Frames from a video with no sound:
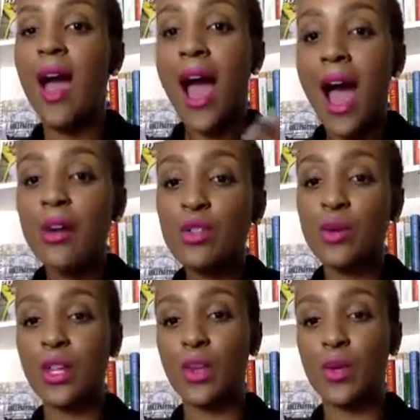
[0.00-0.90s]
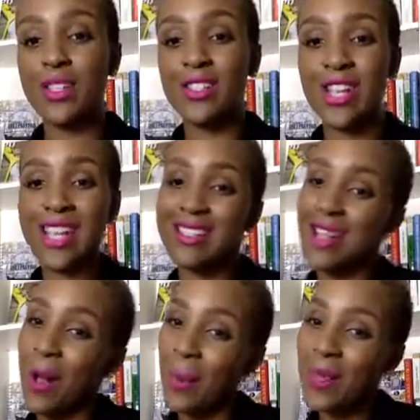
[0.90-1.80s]
how to increase your
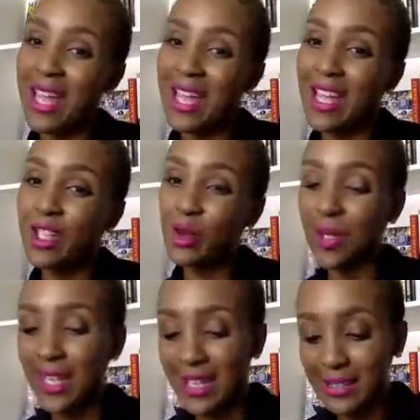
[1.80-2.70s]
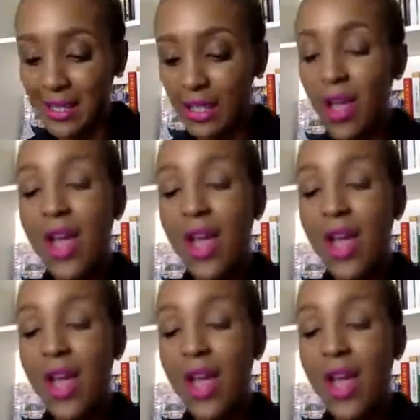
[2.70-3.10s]
income in 2018.